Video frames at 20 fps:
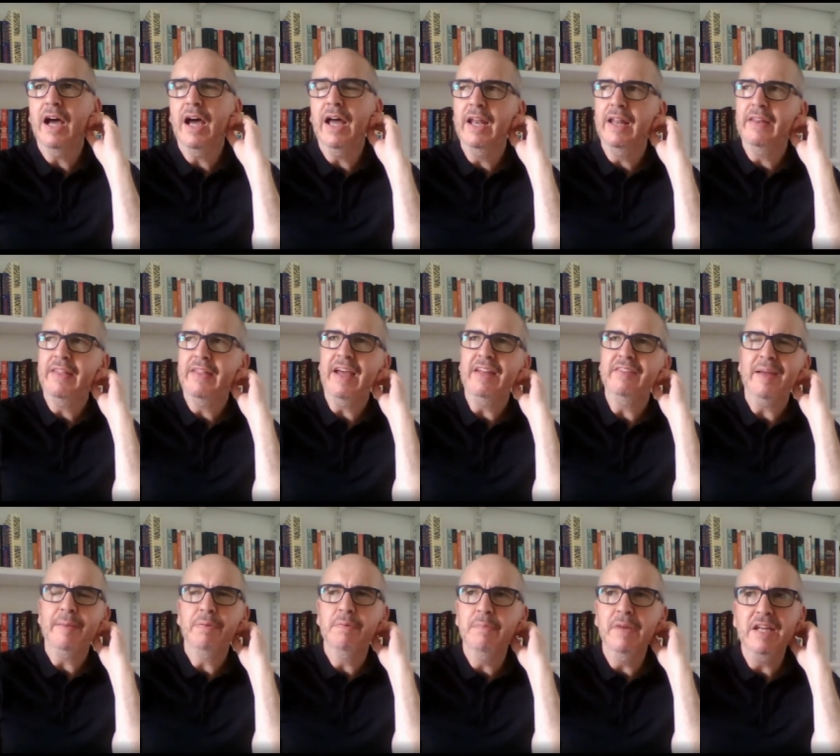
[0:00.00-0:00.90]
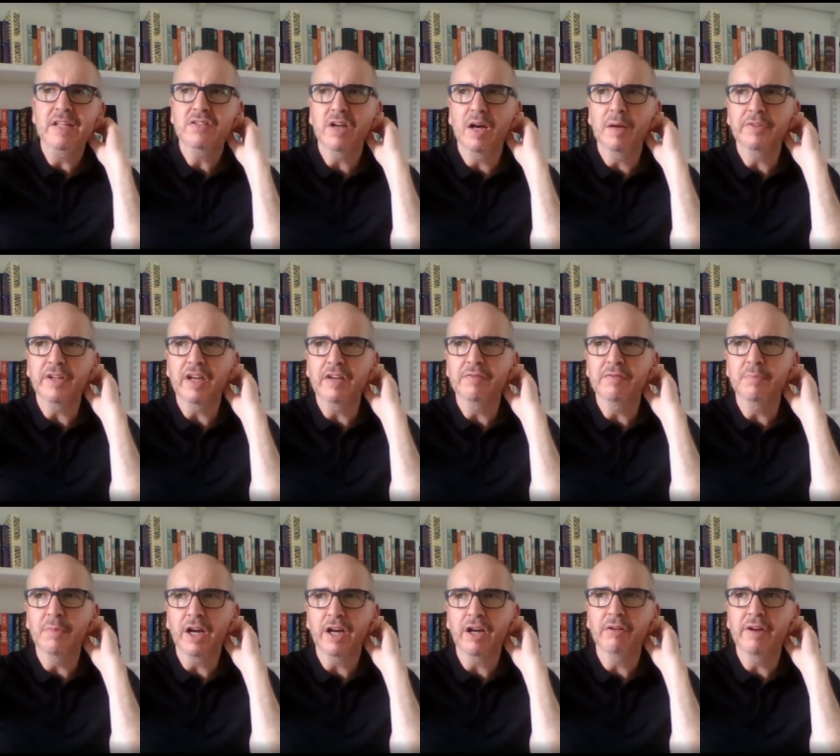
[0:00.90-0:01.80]
and that's happened many times over
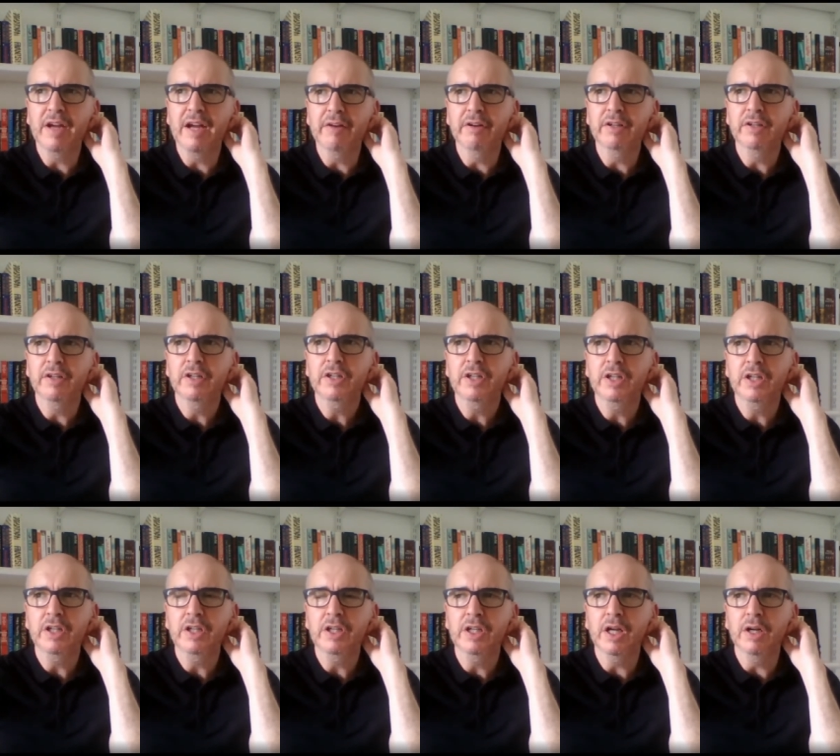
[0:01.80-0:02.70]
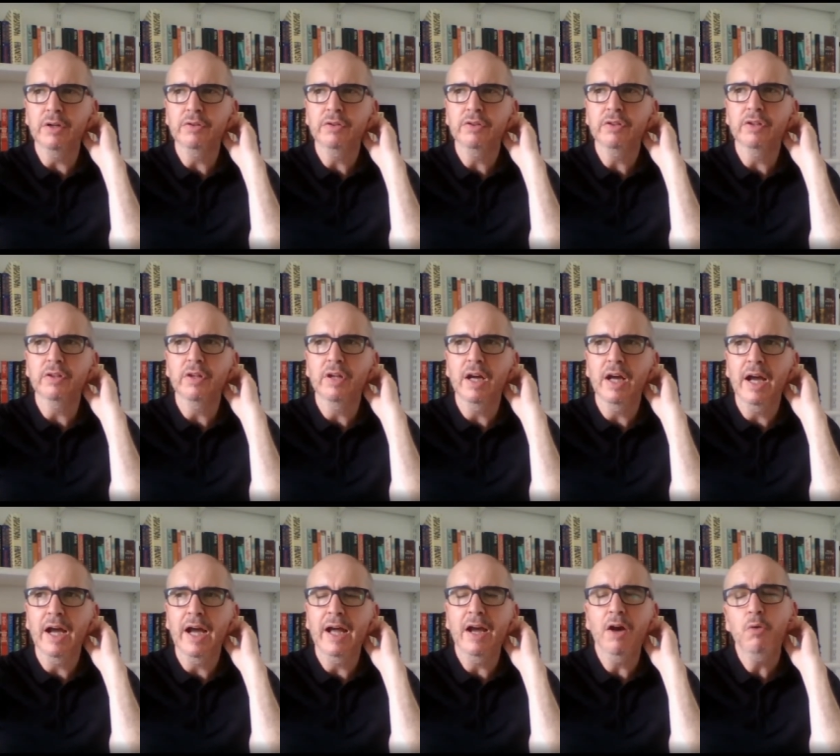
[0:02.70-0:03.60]
my career, and you know, the,
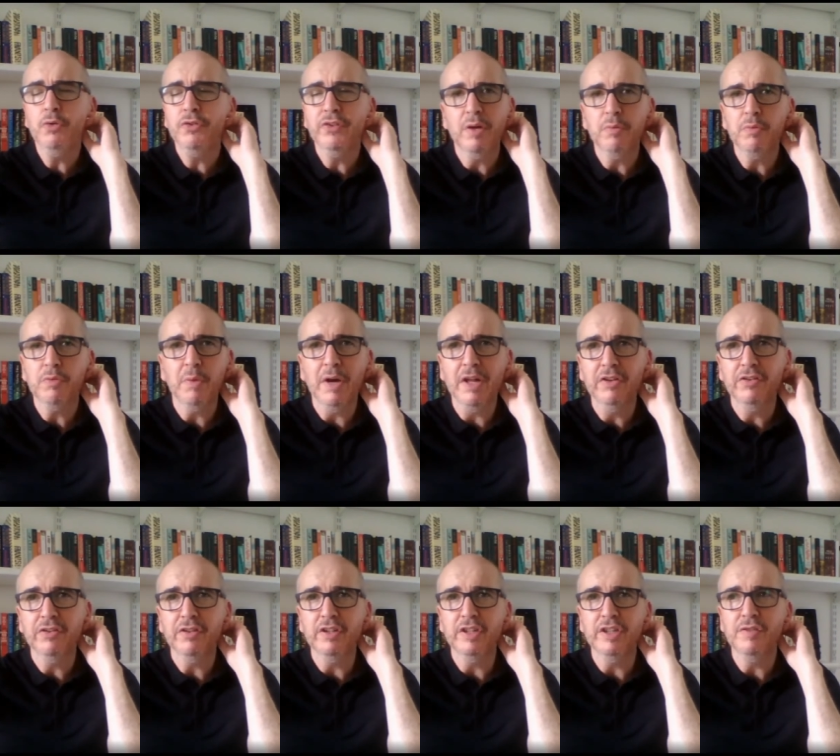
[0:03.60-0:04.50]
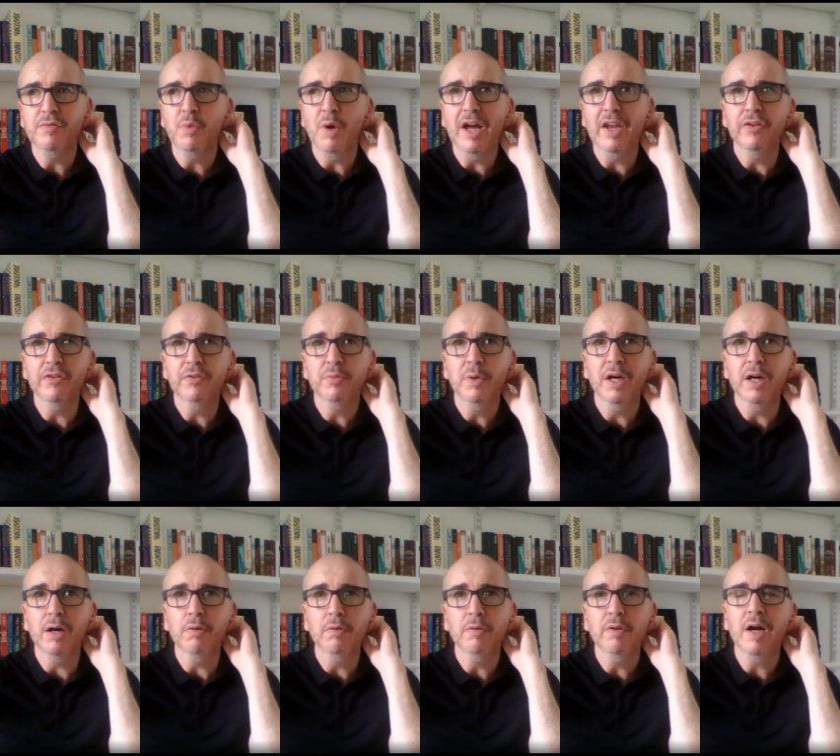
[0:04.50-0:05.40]
also the ones that you've won as
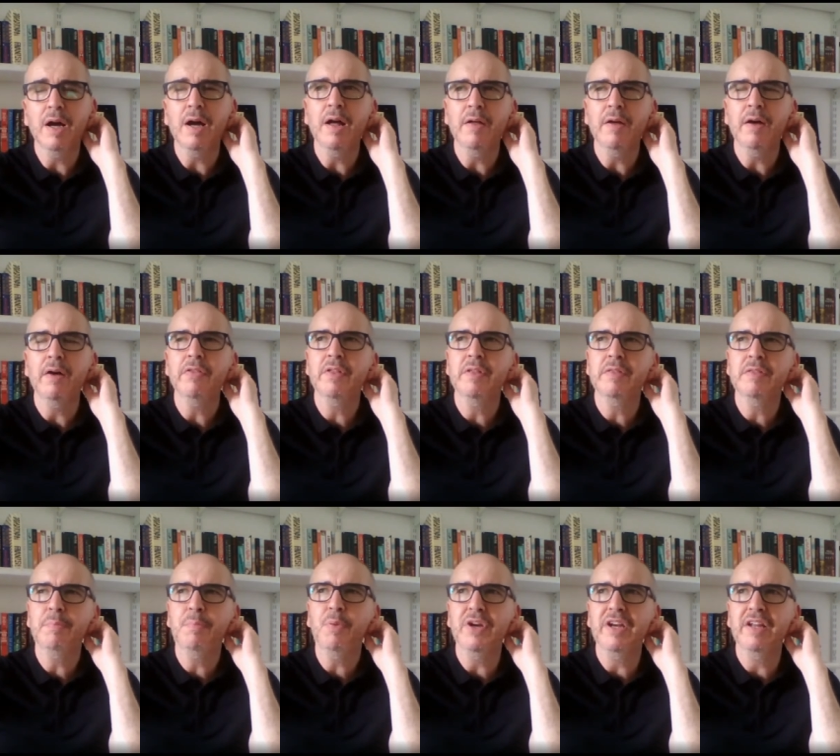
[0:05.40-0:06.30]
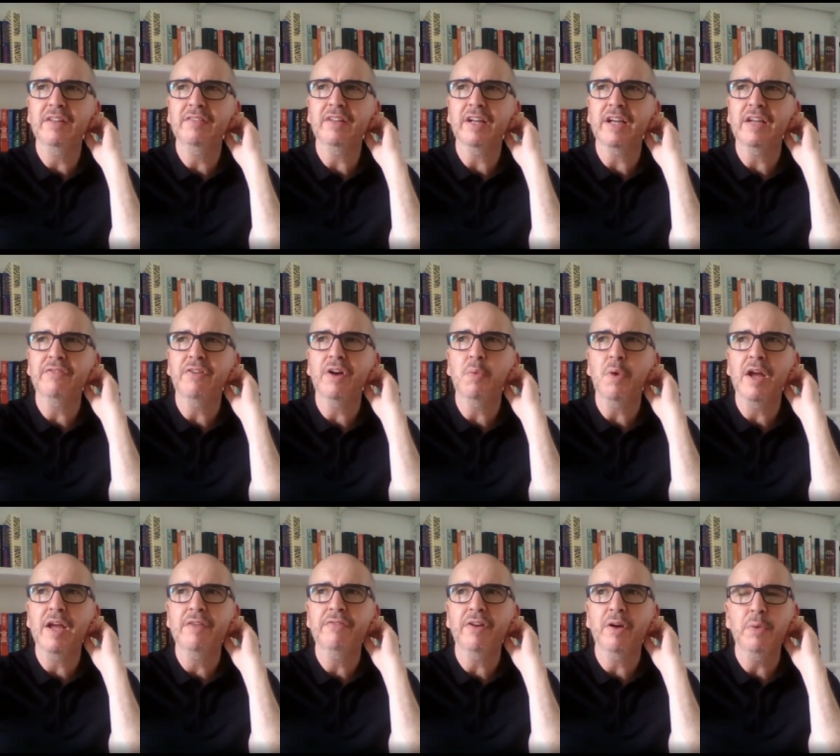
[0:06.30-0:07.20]
well. Uh, uh, the, the point is, like, if
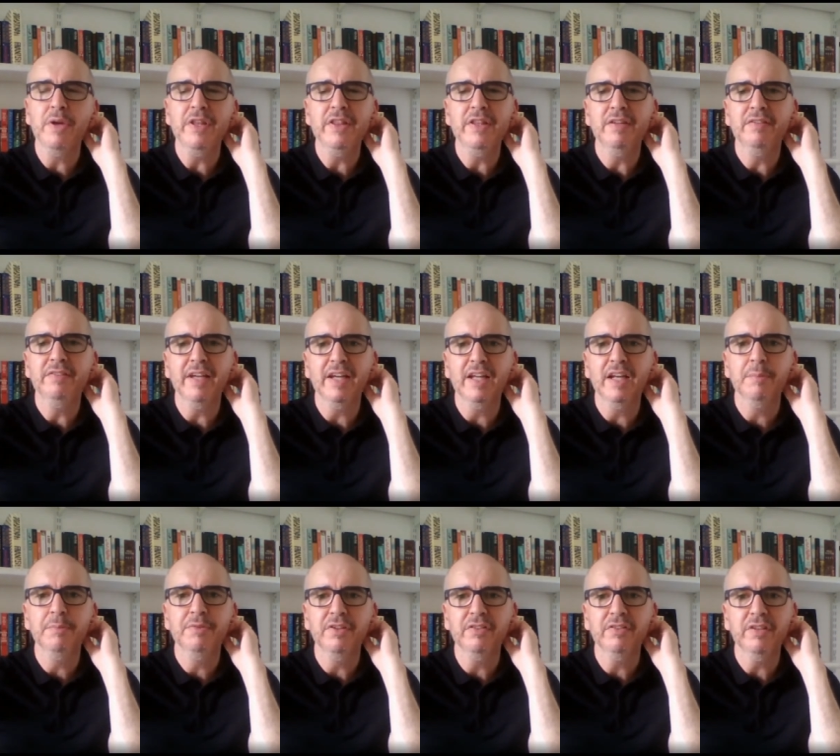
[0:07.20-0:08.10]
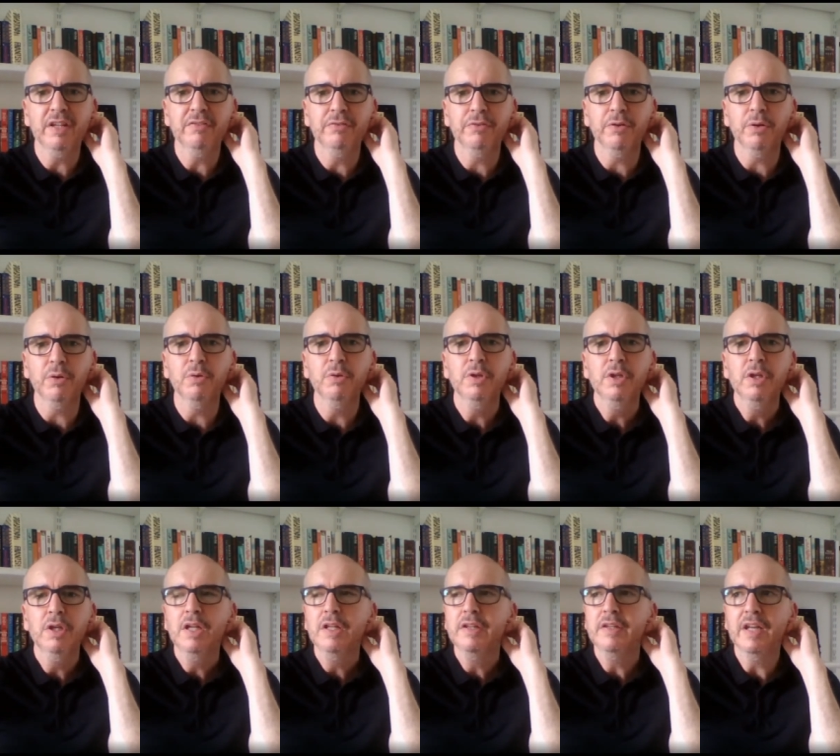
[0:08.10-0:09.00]
I if I win this thing and I'm successful,
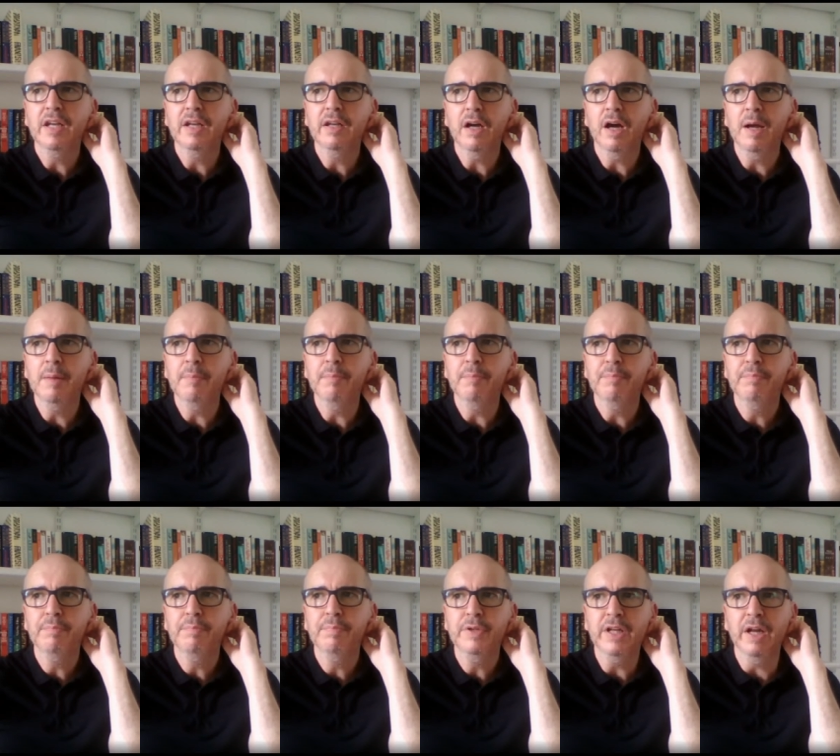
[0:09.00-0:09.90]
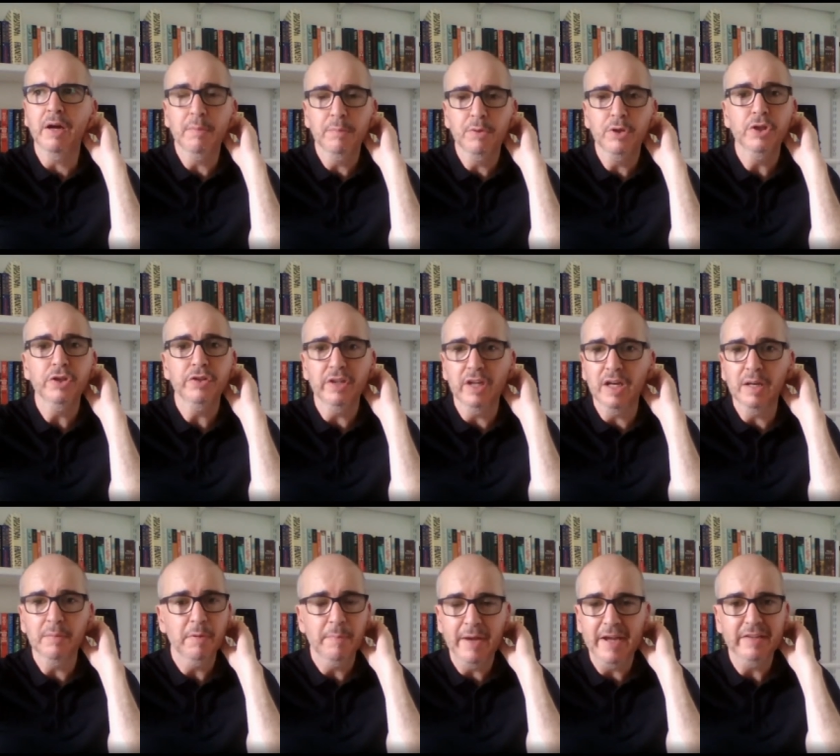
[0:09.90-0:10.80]
then I'm you know I'm good and
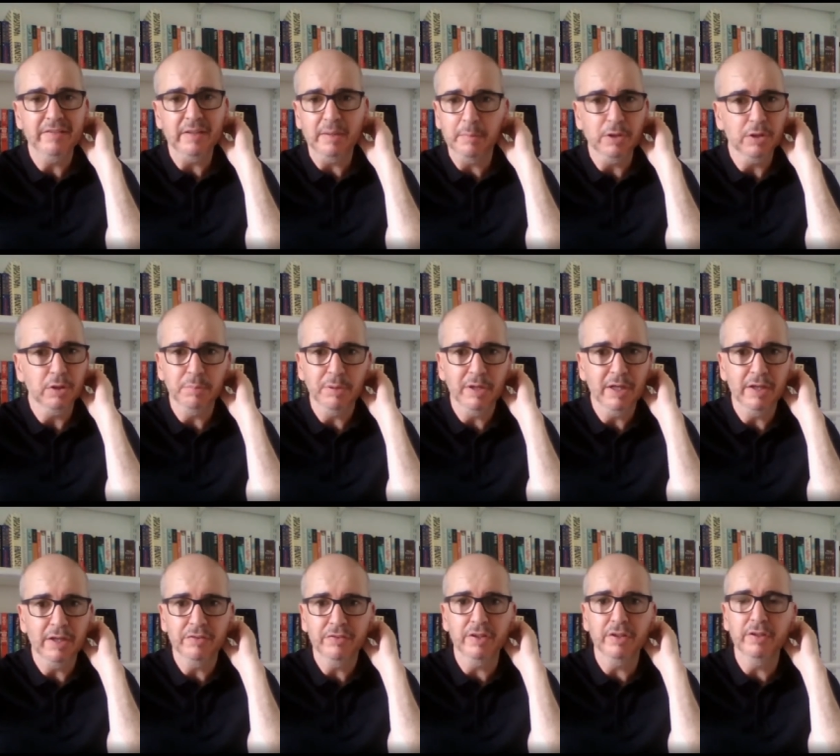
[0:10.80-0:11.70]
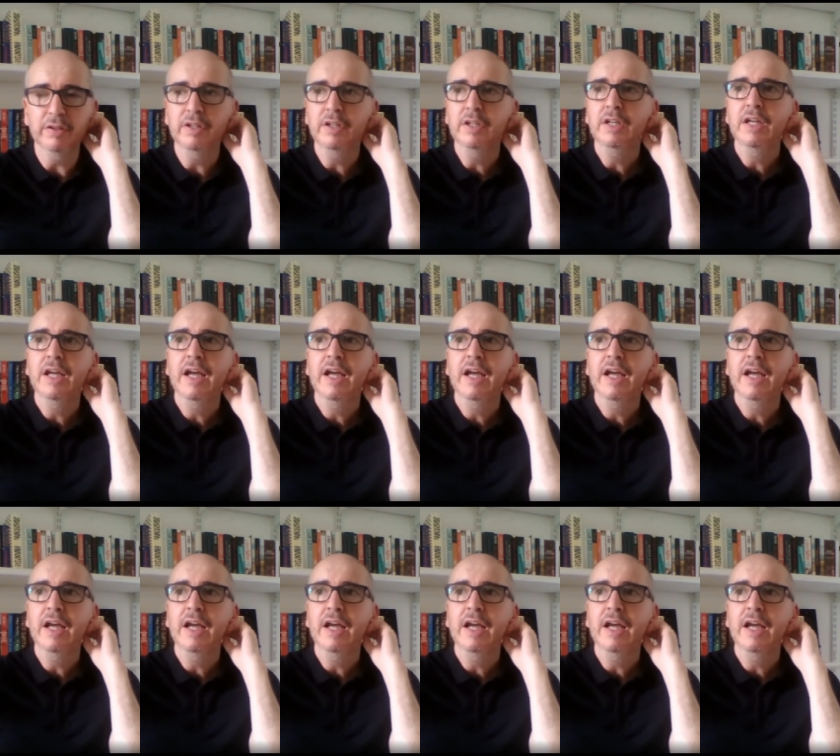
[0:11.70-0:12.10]
I'm amazing, I'm a good person,